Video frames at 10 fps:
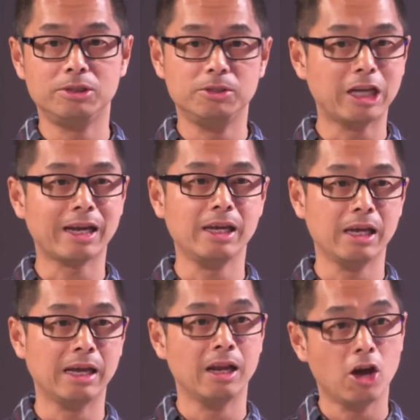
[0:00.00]
Jackie
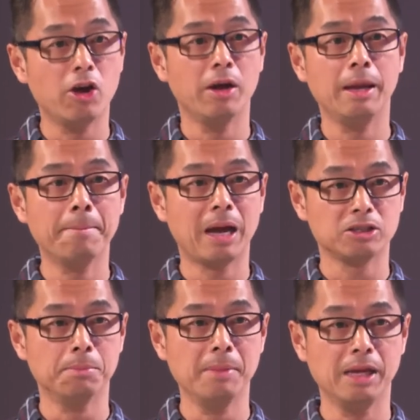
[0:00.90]
and her impact
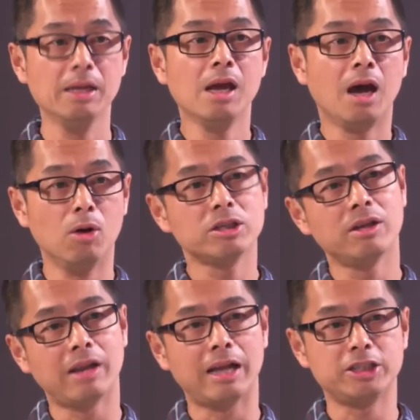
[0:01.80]
on me. I also
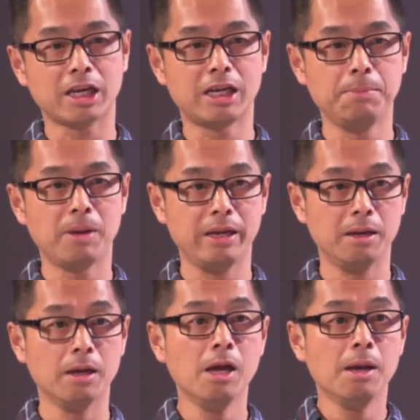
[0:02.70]
know that Jackie played
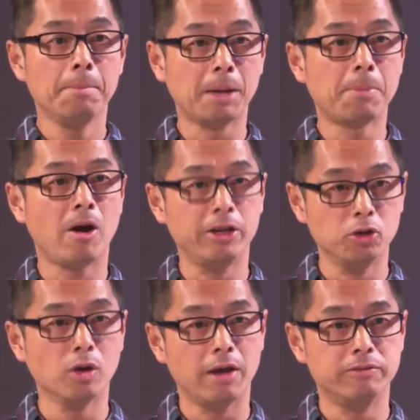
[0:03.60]
a big part in
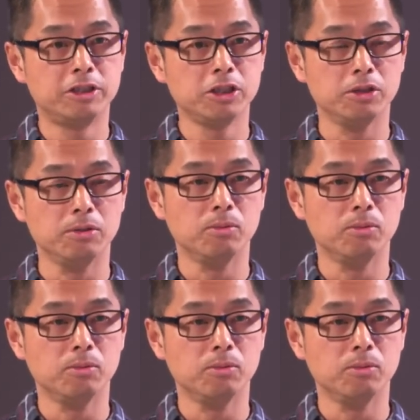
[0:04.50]
your life too.